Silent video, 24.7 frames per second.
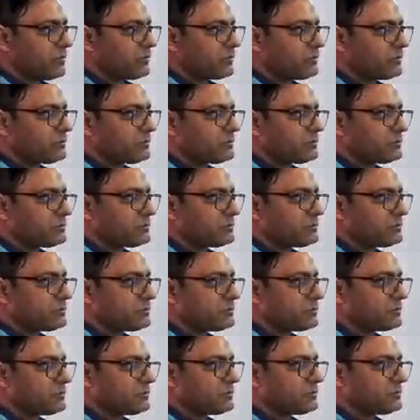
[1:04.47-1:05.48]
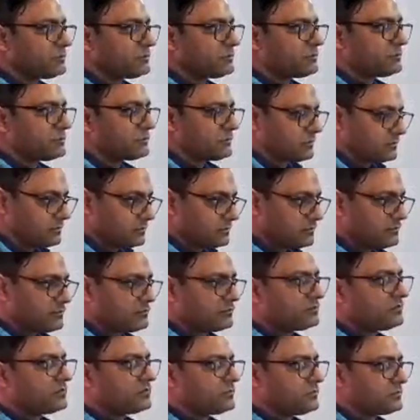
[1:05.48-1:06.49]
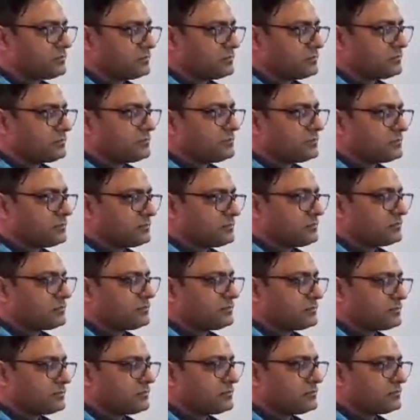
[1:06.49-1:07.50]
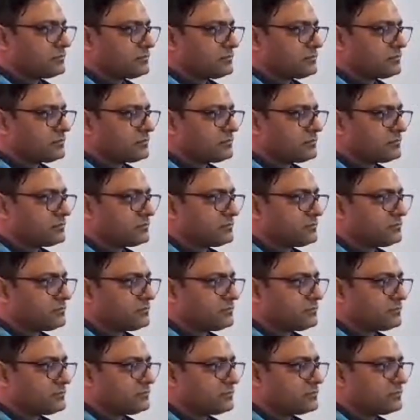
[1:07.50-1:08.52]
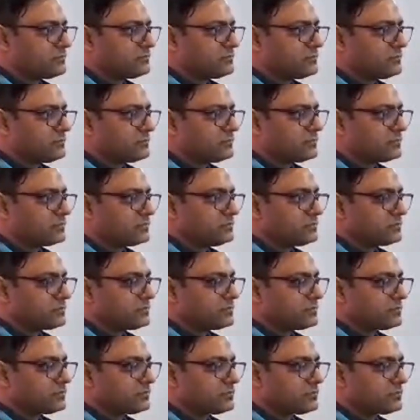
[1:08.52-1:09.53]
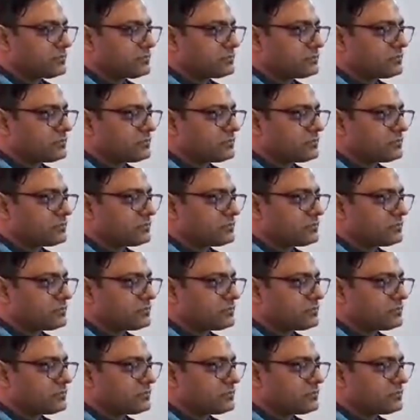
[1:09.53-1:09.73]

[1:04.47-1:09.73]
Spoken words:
The person shown says nothing.